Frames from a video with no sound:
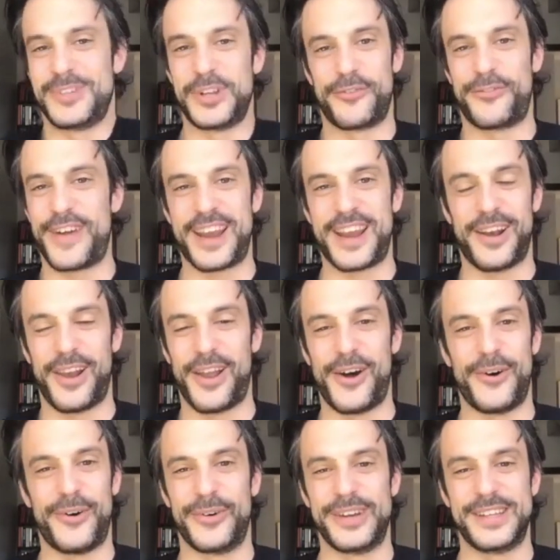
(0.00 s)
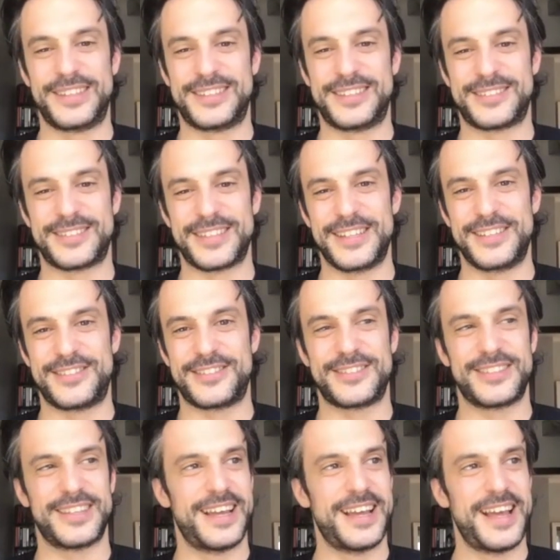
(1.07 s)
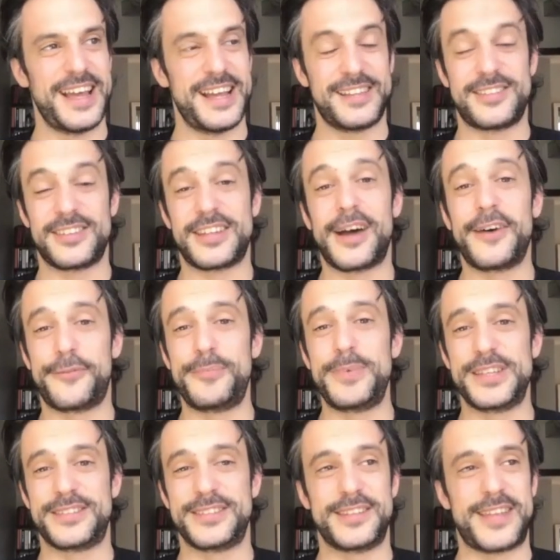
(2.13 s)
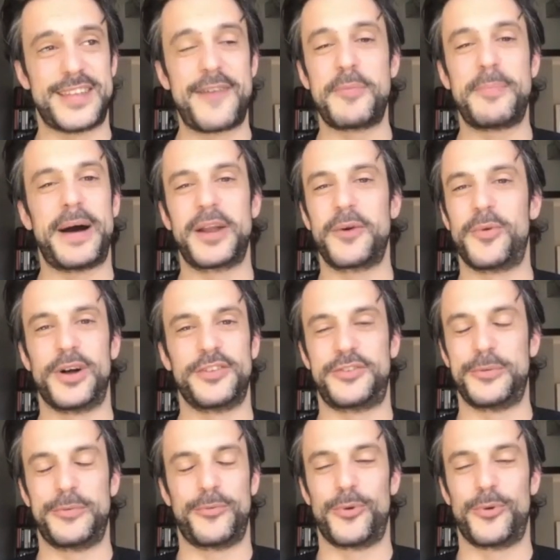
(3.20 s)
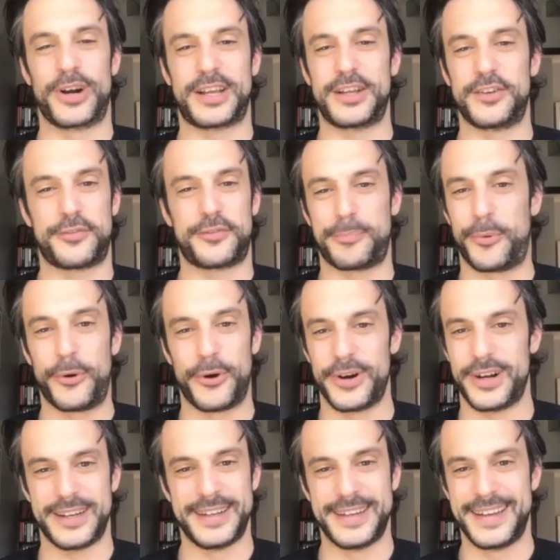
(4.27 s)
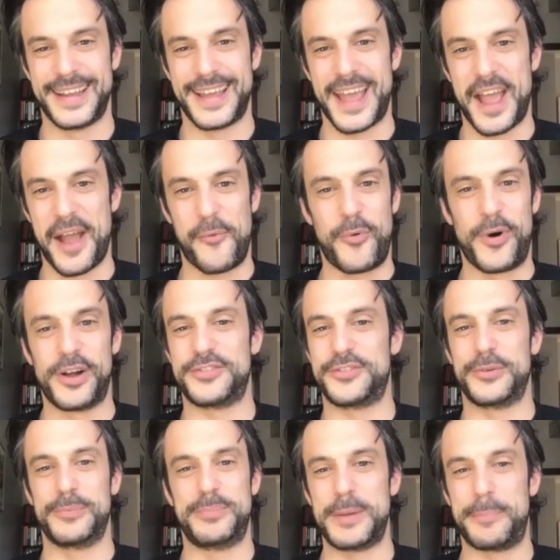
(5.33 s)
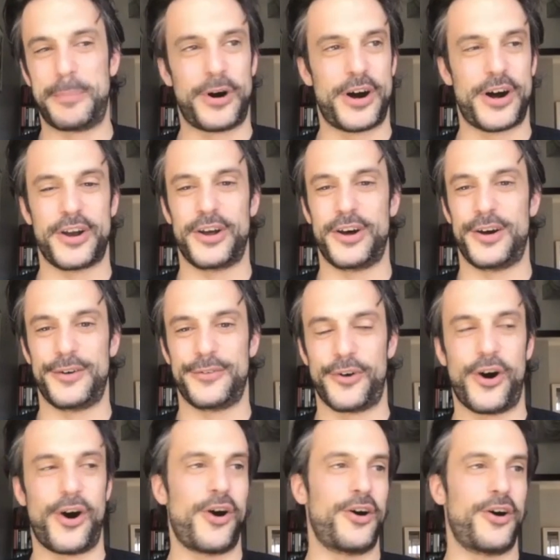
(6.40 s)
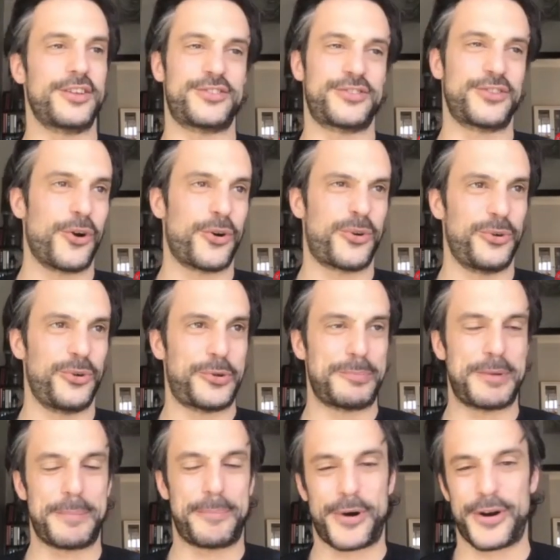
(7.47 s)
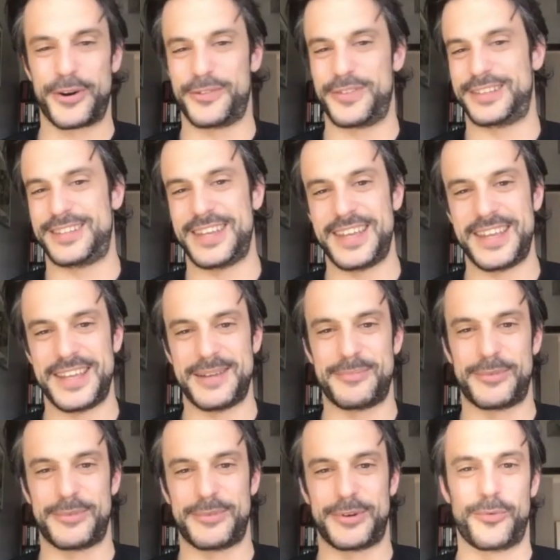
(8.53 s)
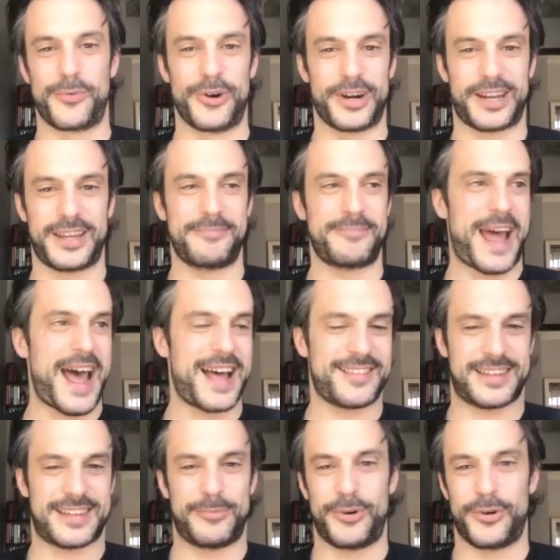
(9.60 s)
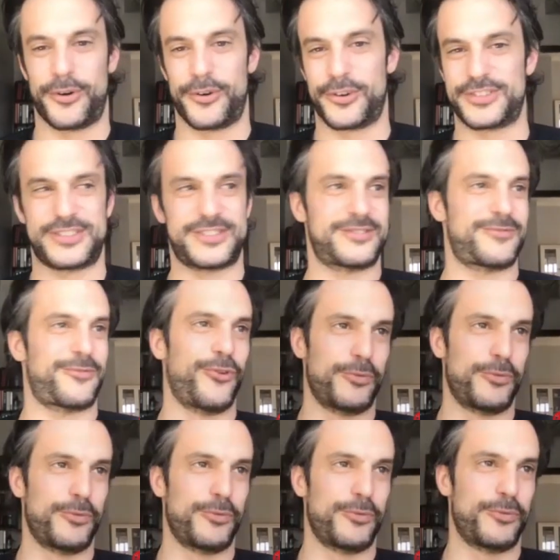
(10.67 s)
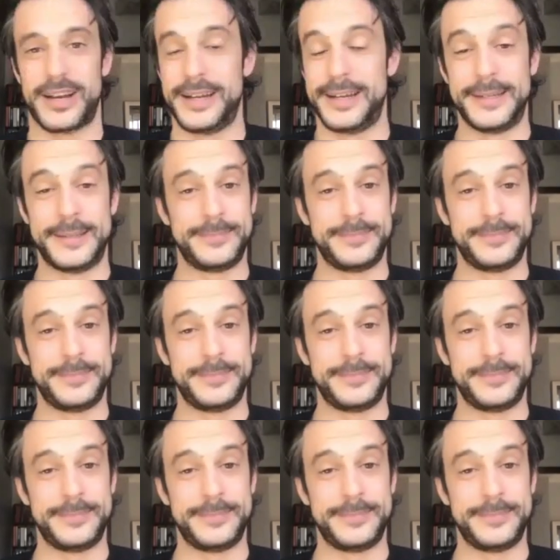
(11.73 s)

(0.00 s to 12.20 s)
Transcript: you're very low. It's it's it's a tough business. Everybody wants to work in sport and wants to be part of oh it's so cool to be part of a team or work in basketball or football or soccer.